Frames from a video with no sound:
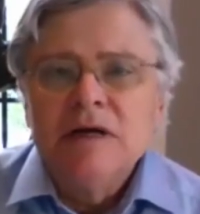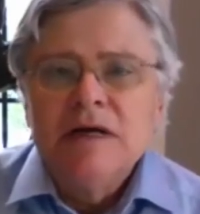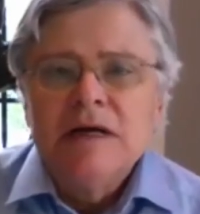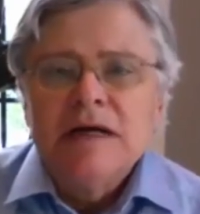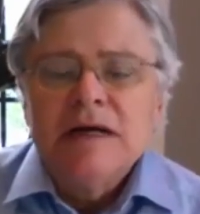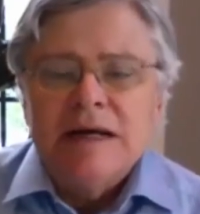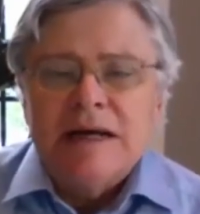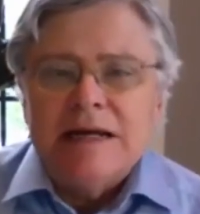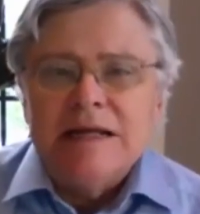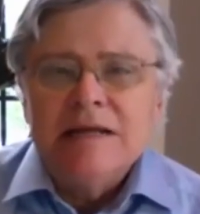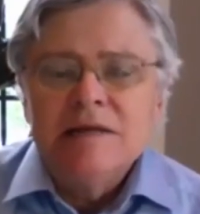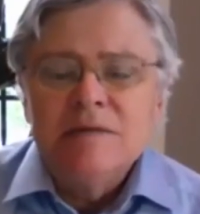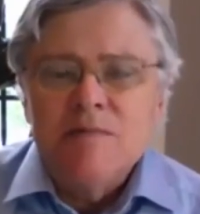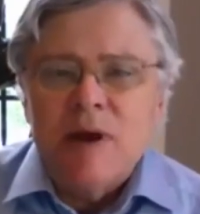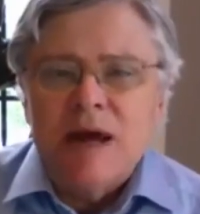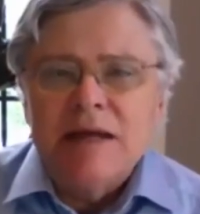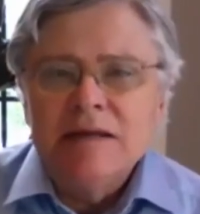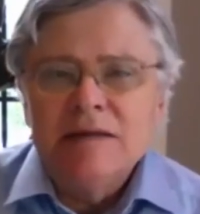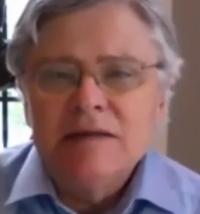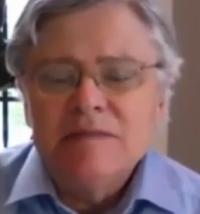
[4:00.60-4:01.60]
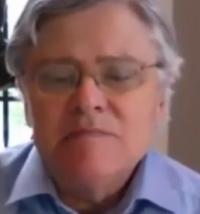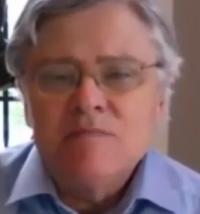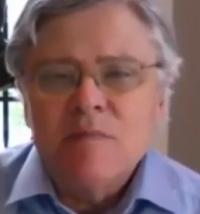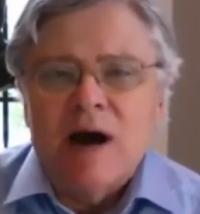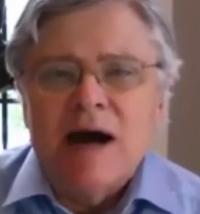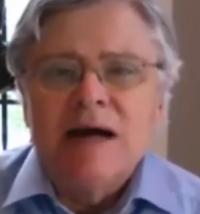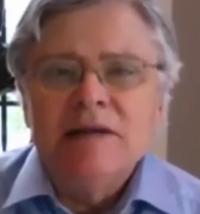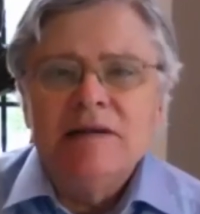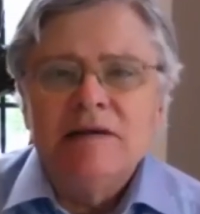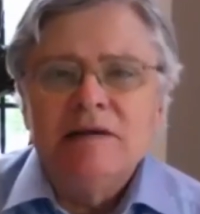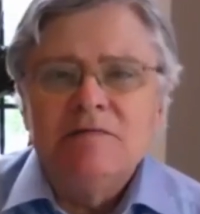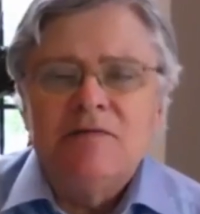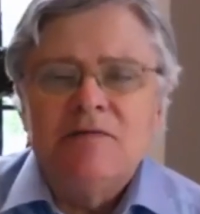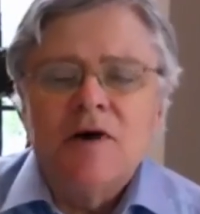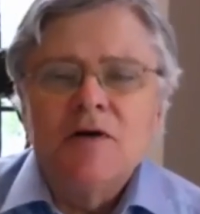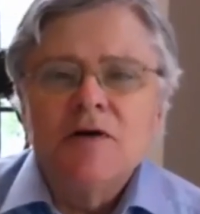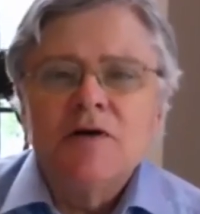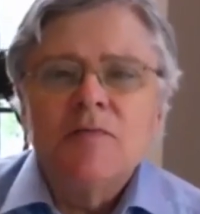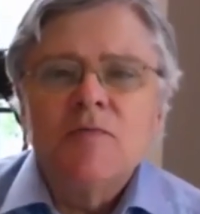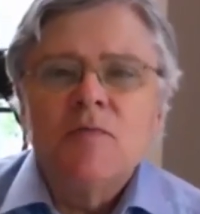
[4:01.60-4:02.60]
independent minded
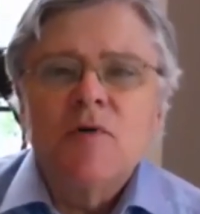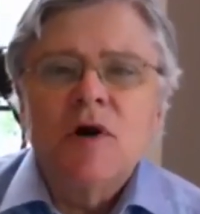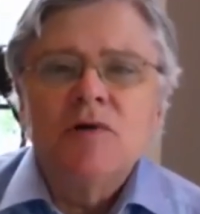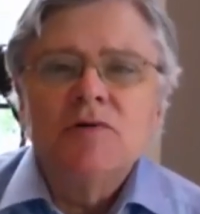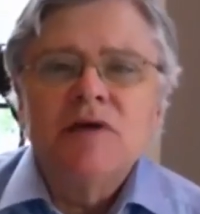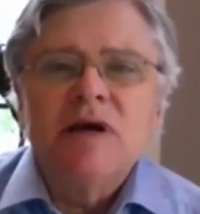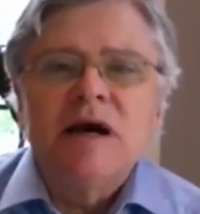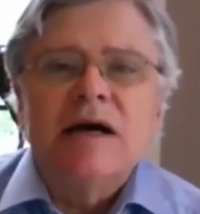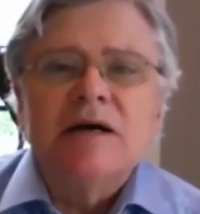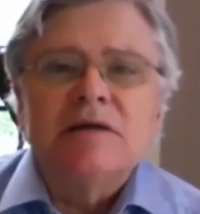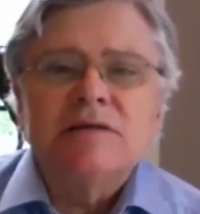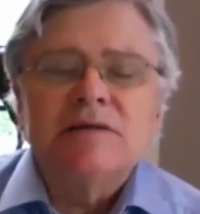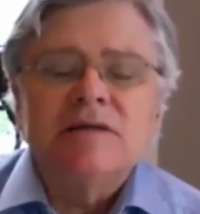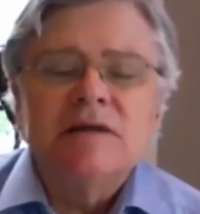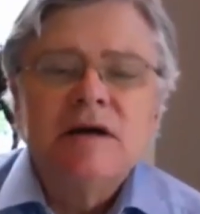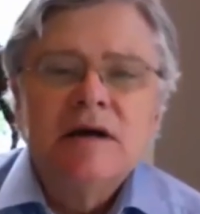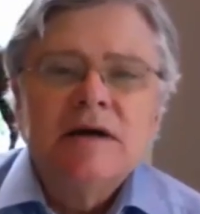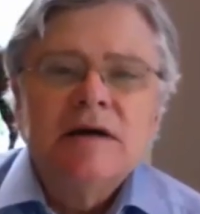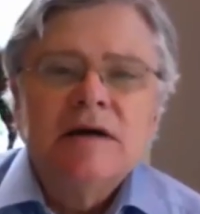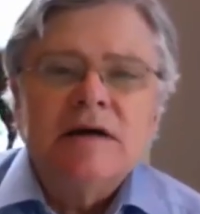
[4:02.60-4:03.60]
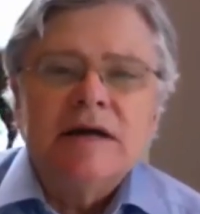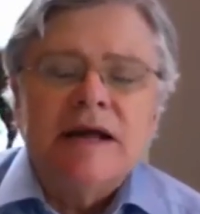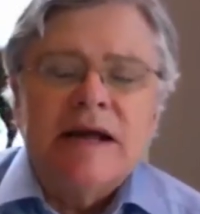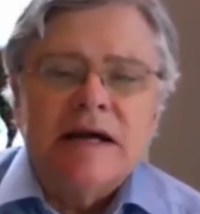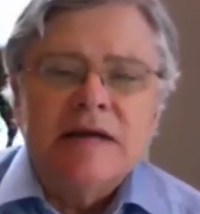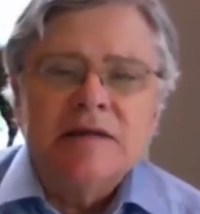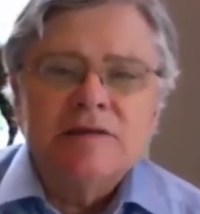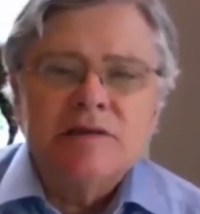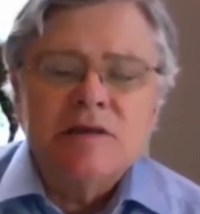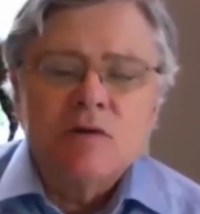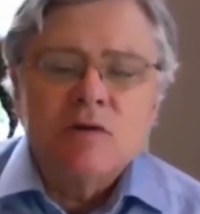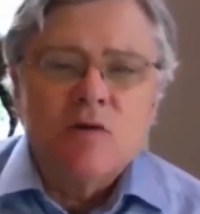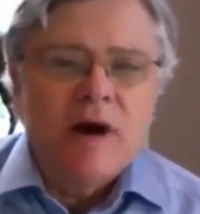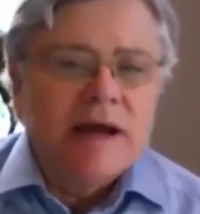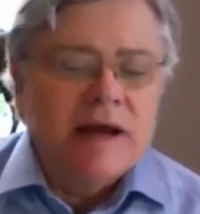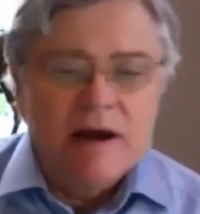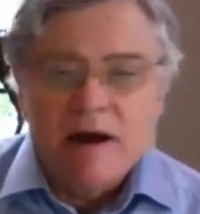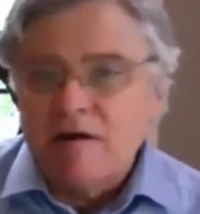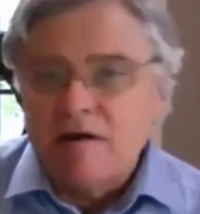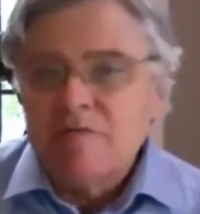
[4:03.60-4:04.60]
voter protest against the way
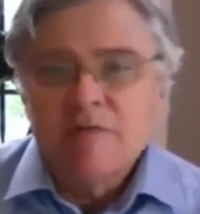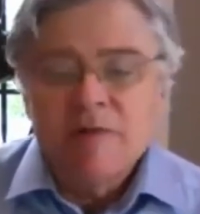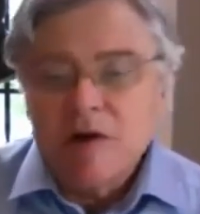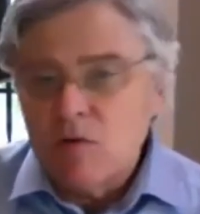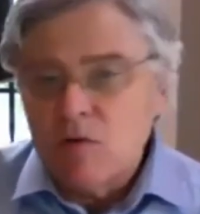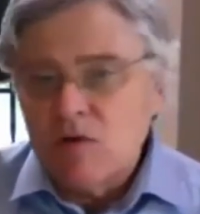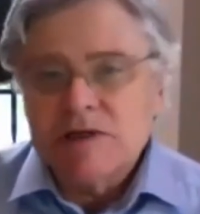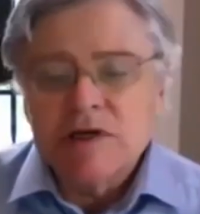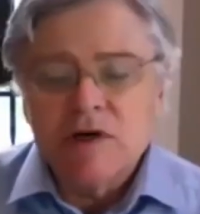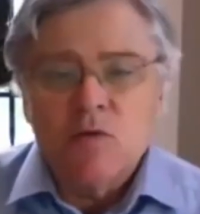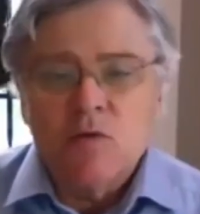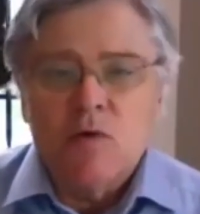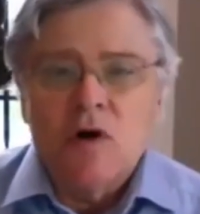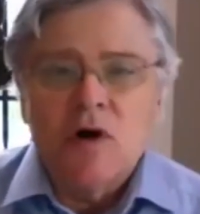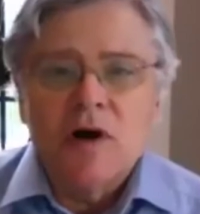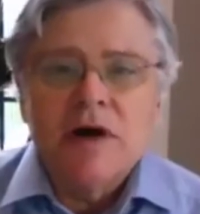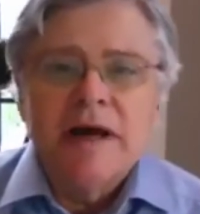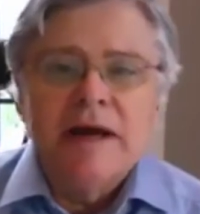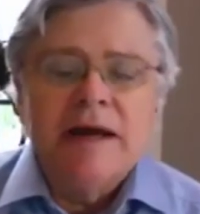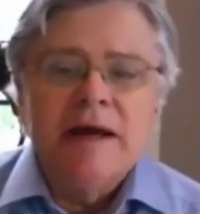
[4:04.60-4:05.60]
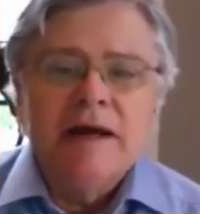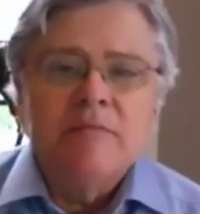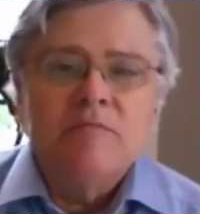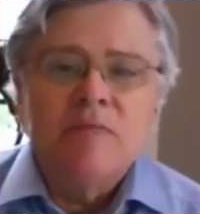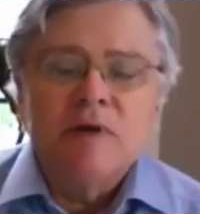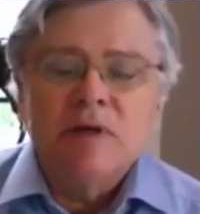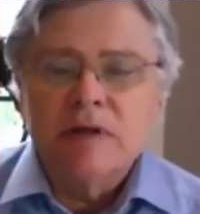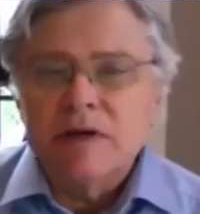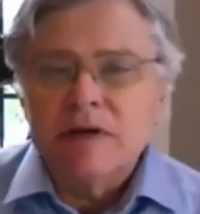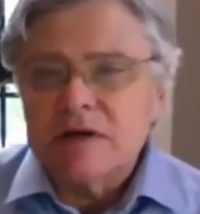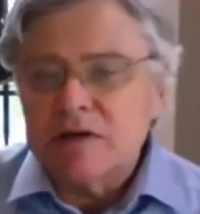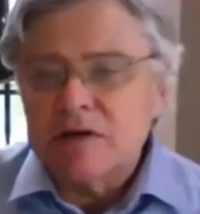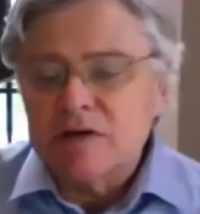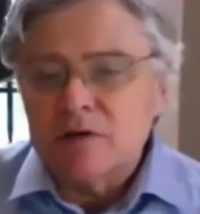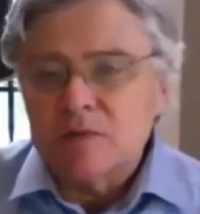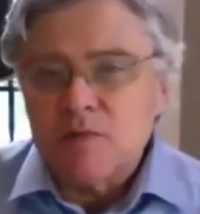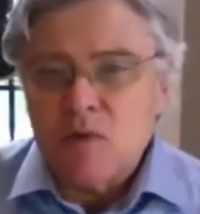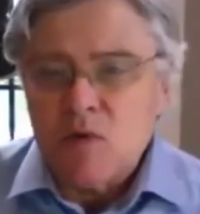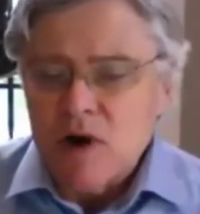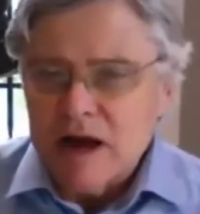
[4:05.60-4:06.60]
government wasn't working and
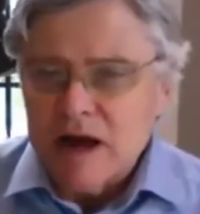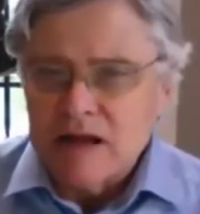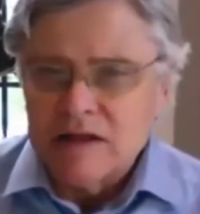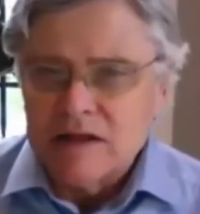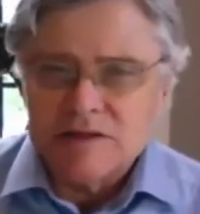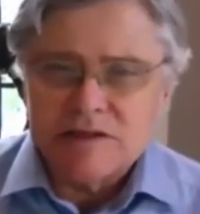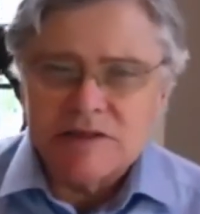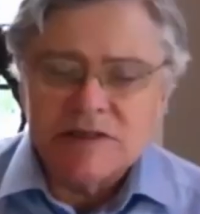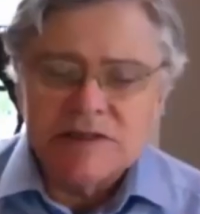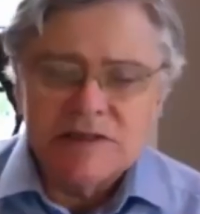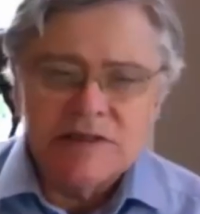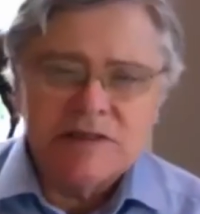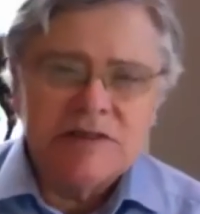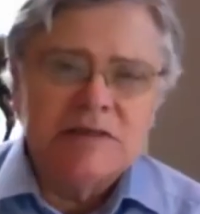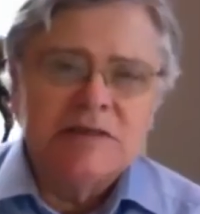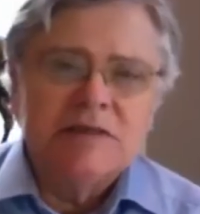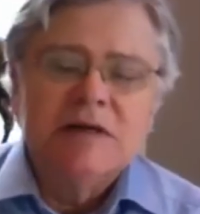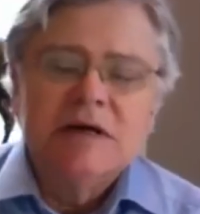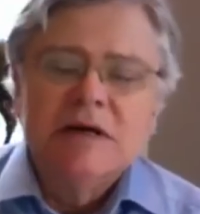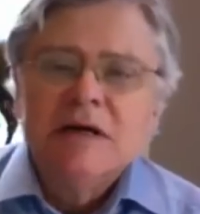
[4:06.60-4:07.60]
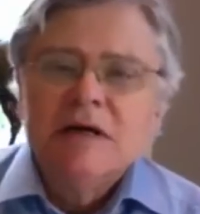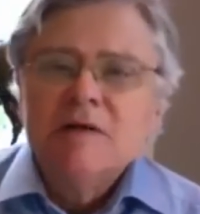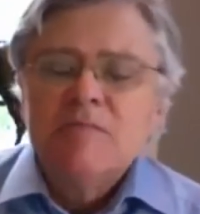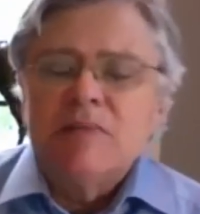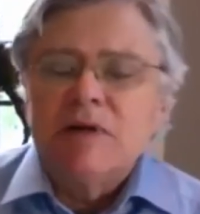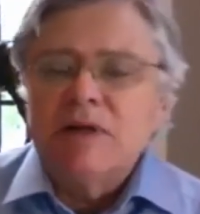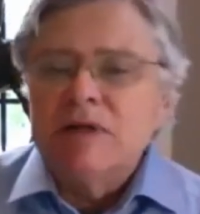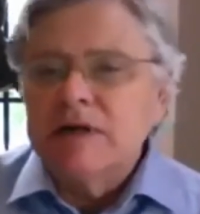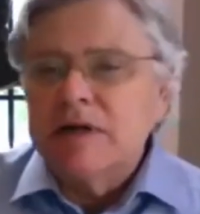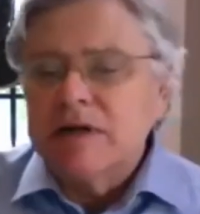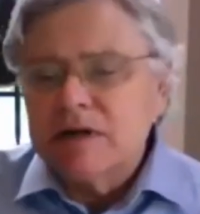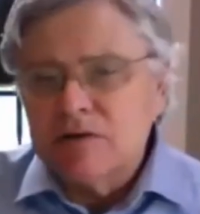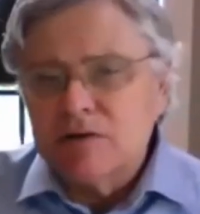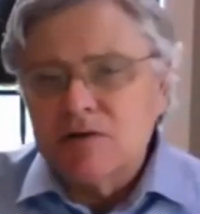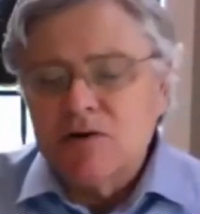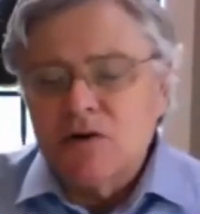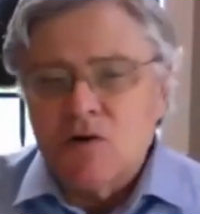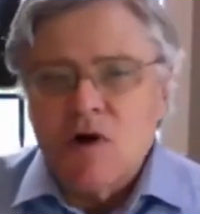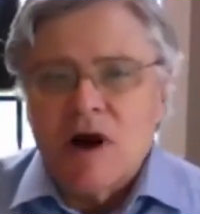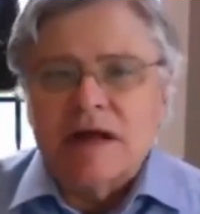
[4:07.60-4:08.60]
political paralysis and political
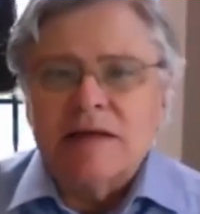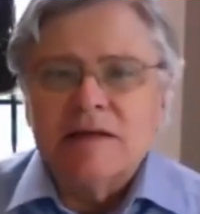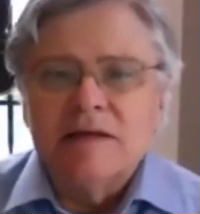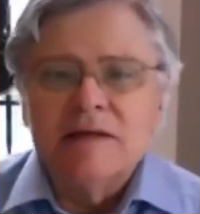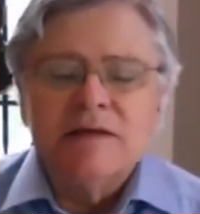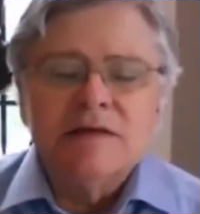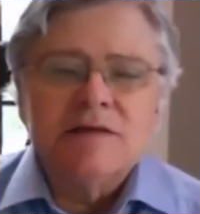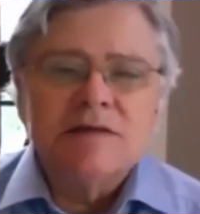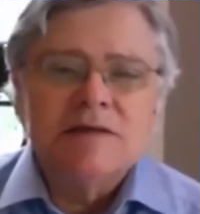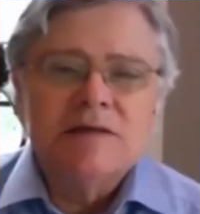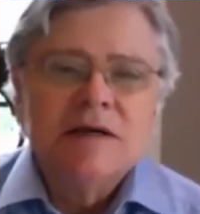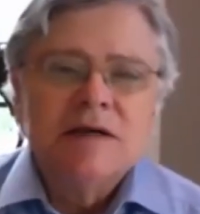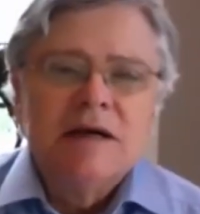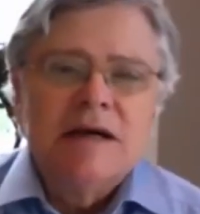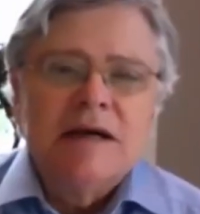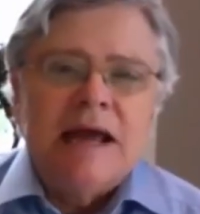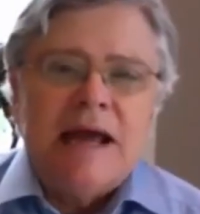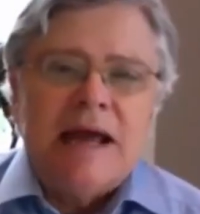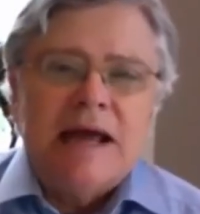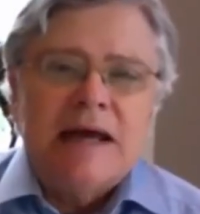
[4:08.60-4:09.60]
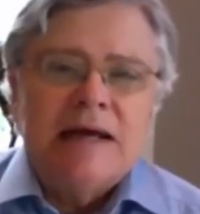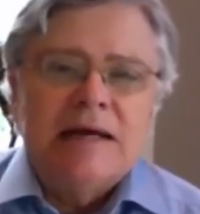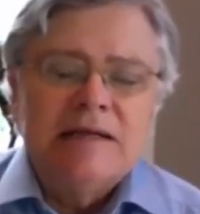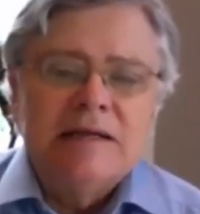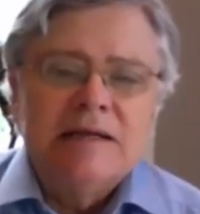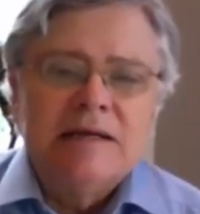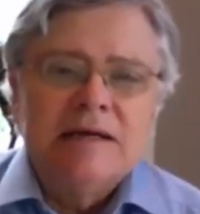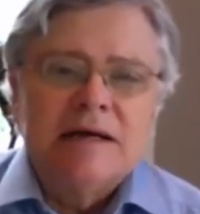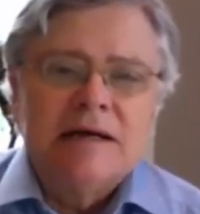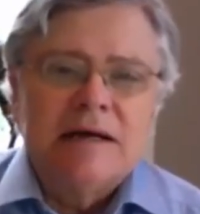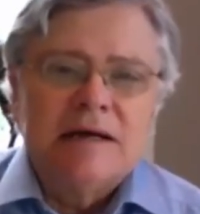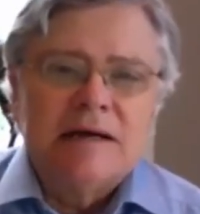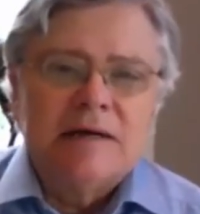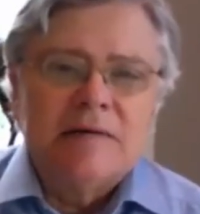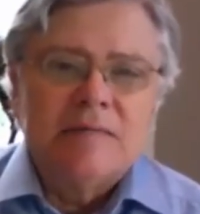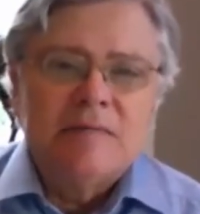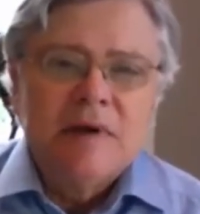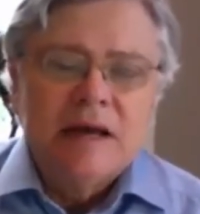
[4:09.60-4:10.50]
correctness and, uh,